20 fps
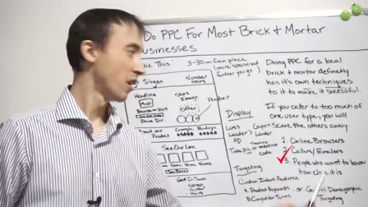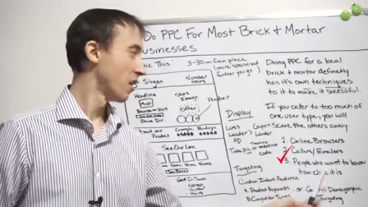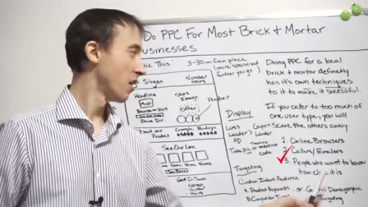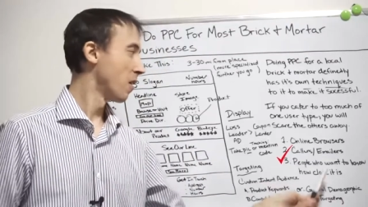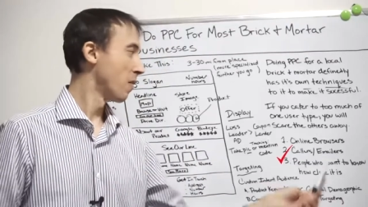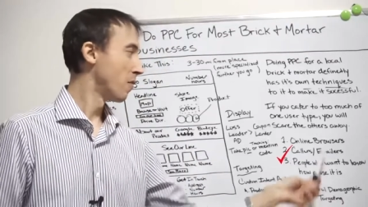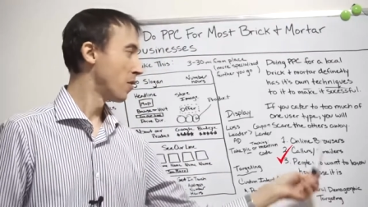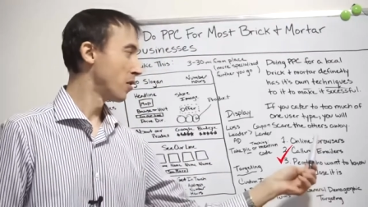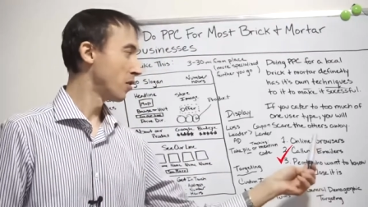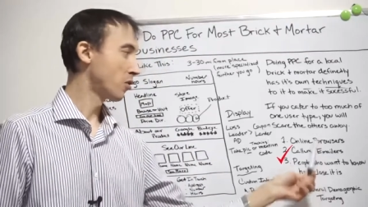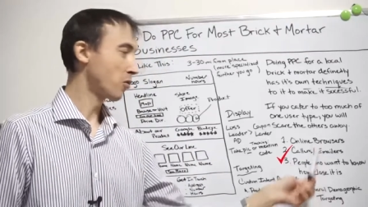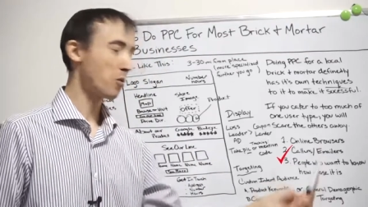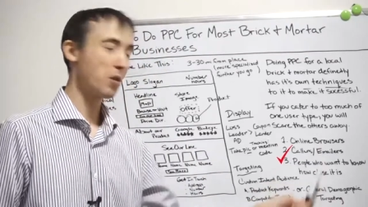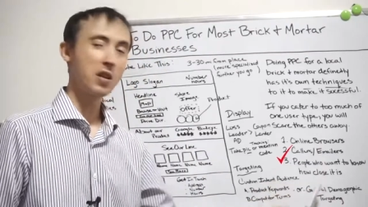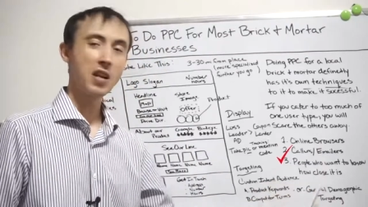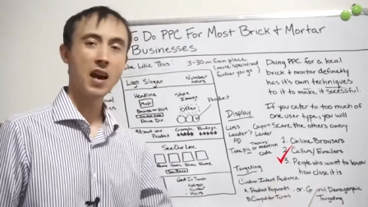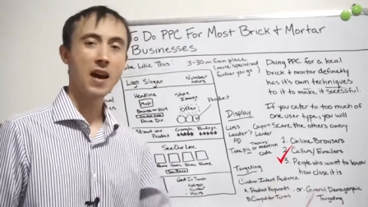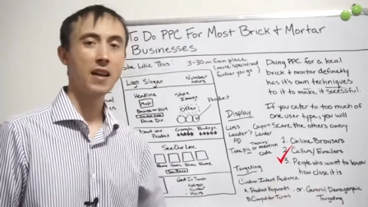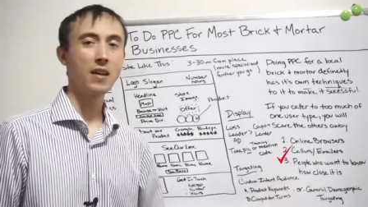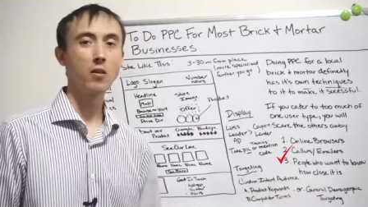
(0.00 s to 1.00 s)
of these three
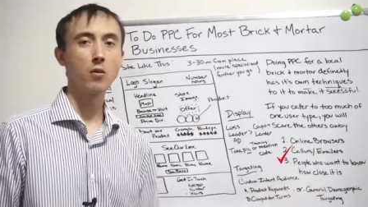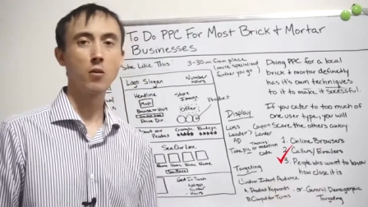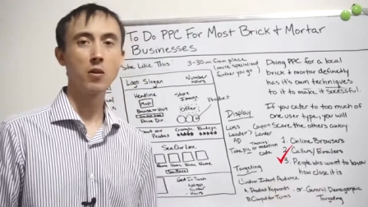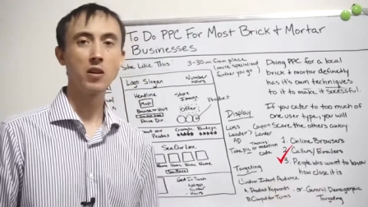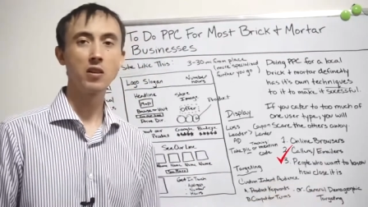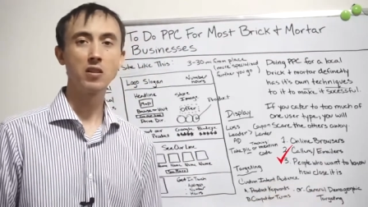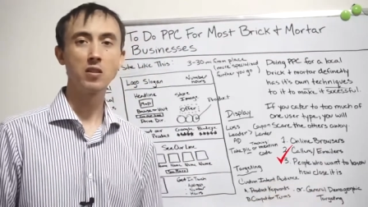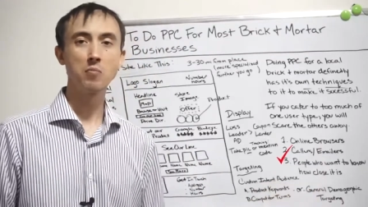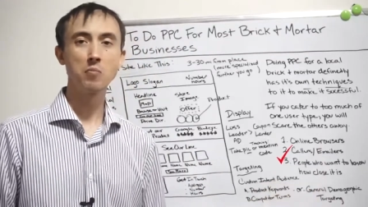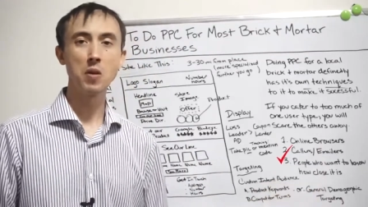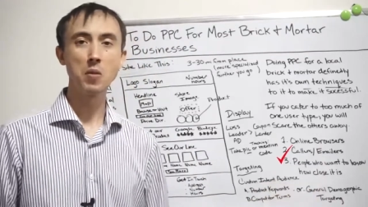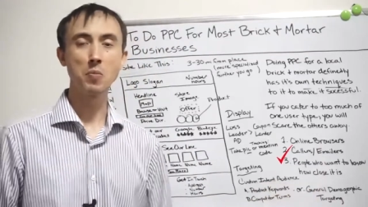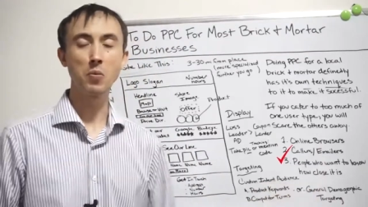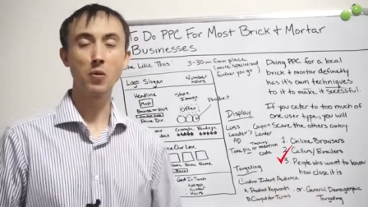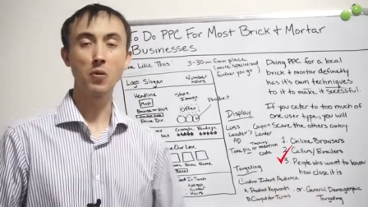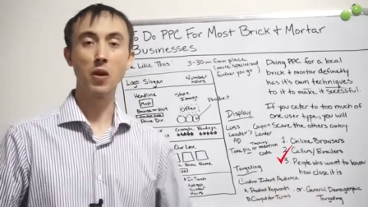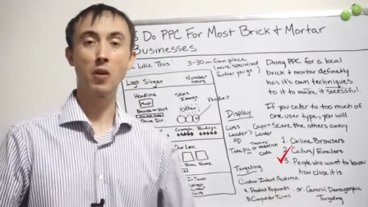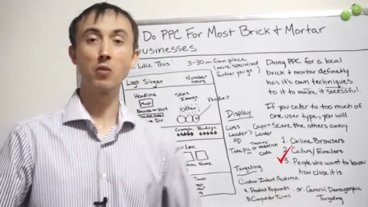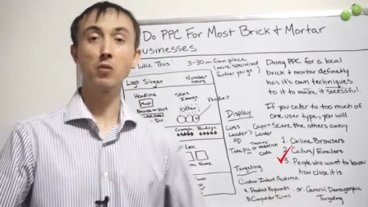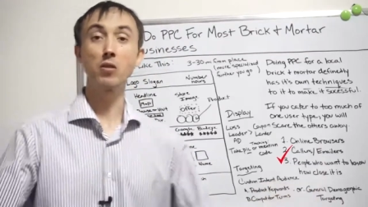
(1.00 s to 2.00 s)
categories of
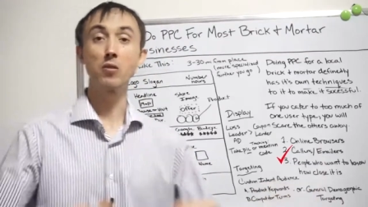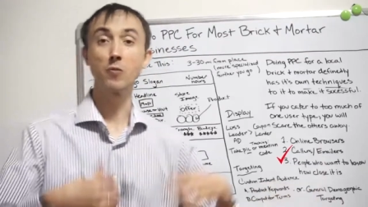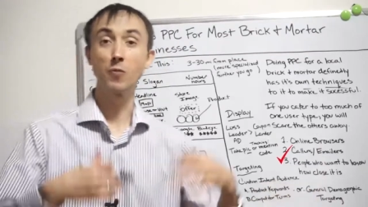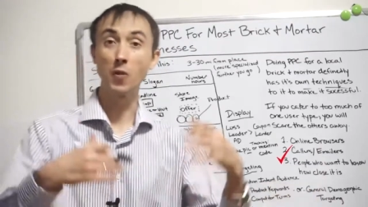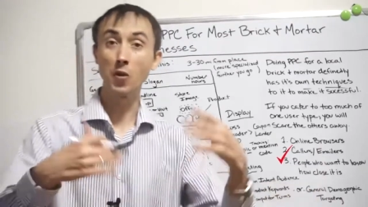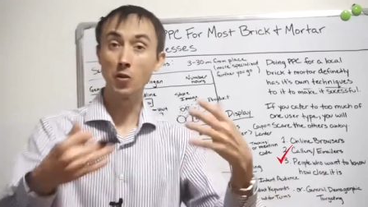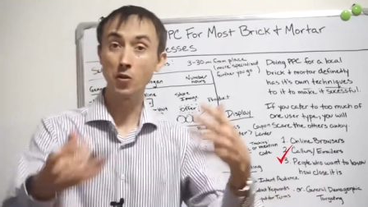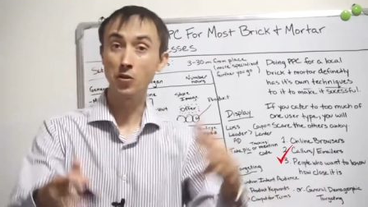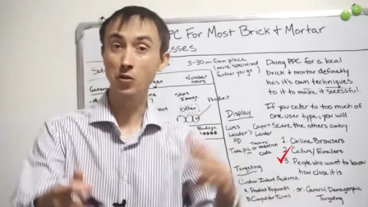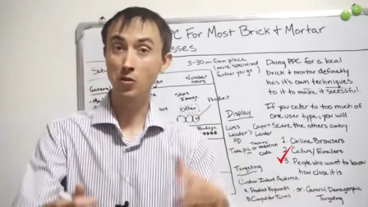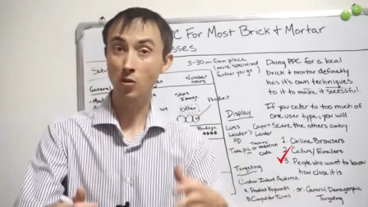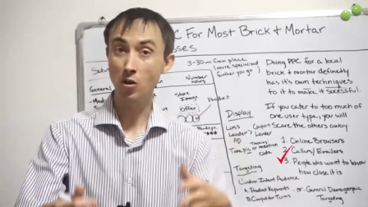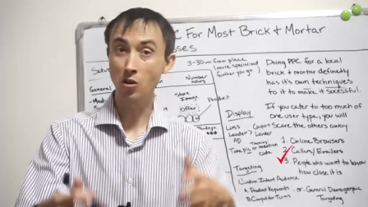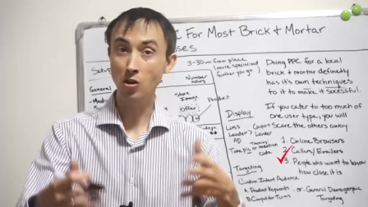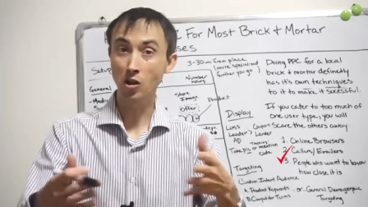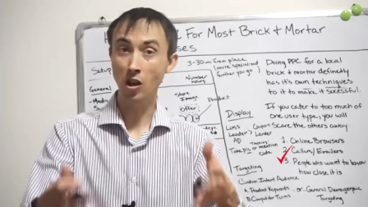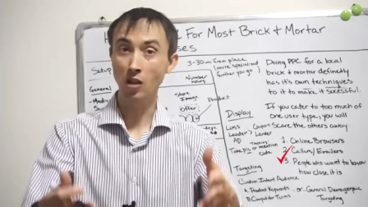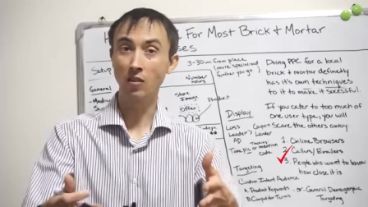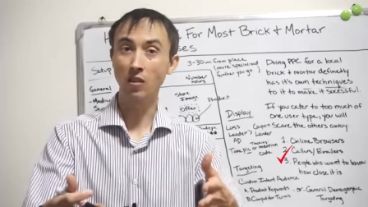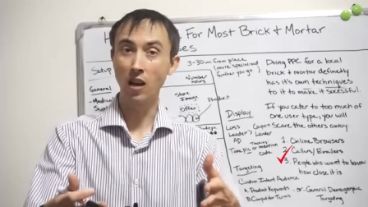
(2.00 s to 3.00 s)
people that first
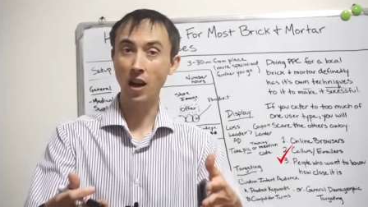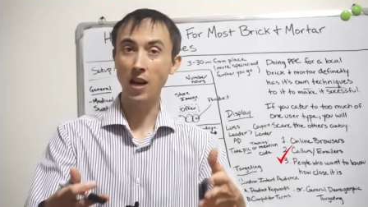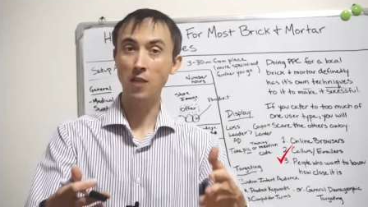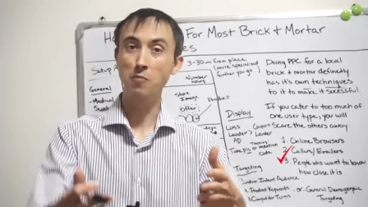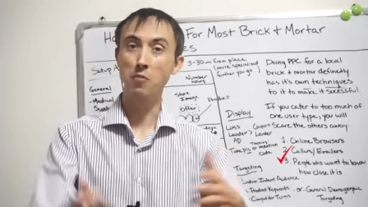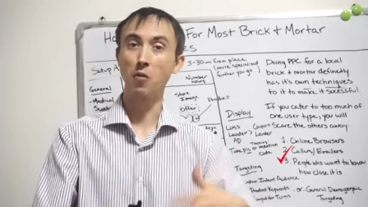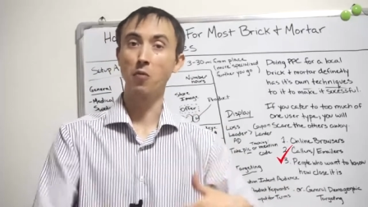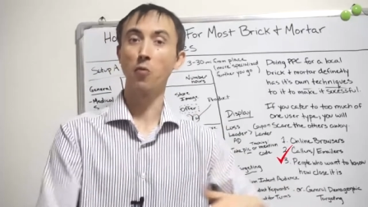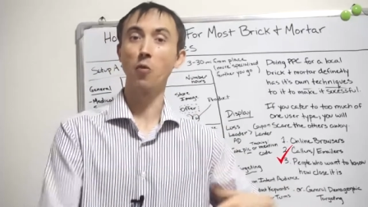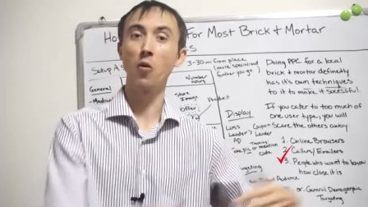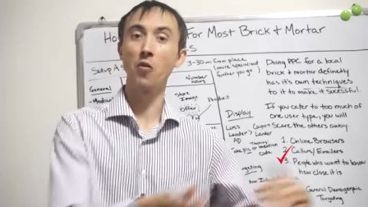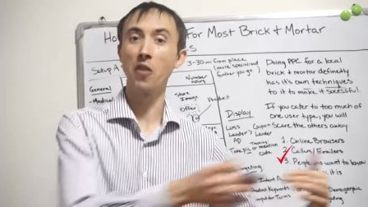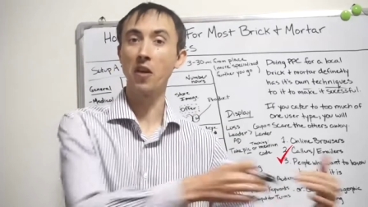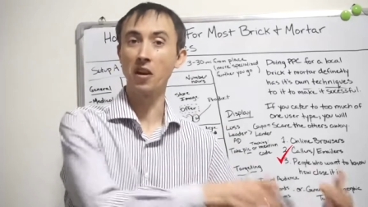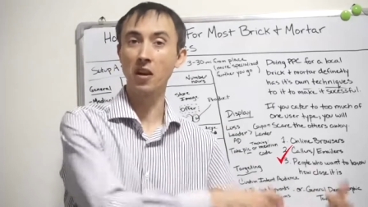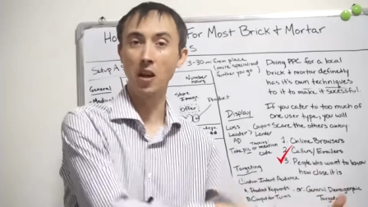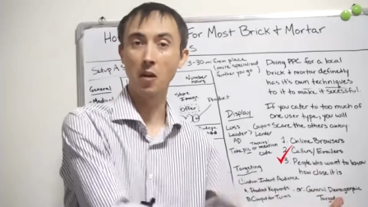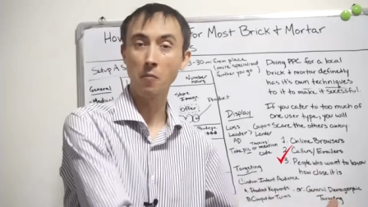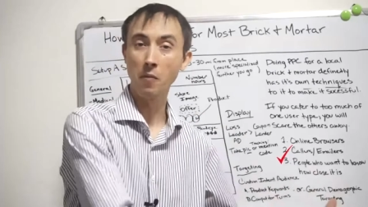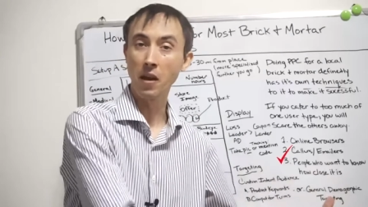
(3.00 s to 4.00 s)
search online before they
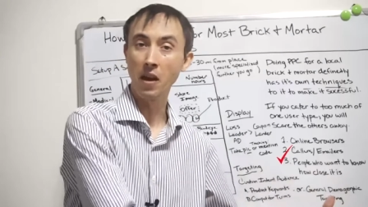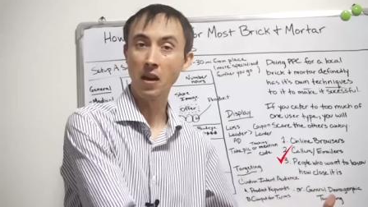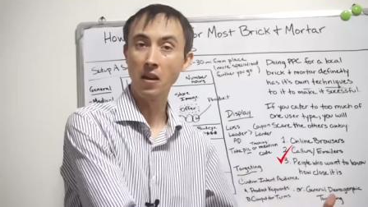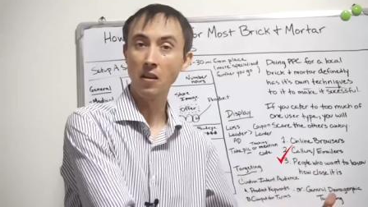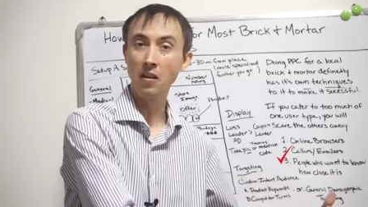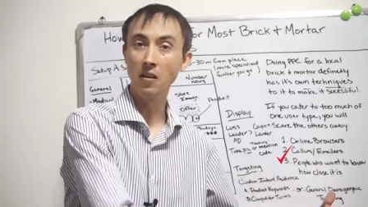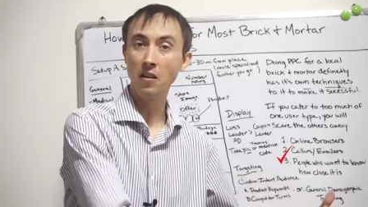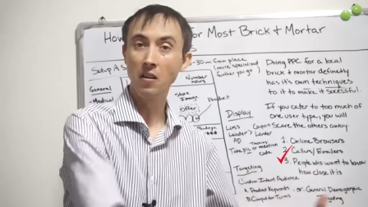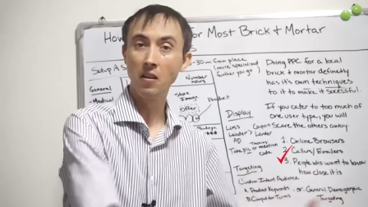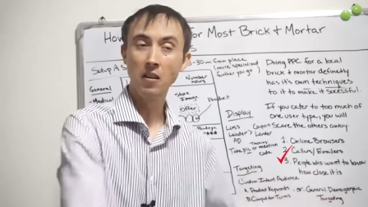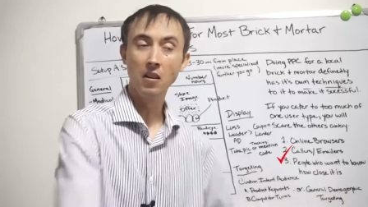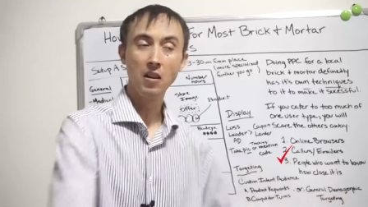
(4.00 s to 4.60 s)
come in.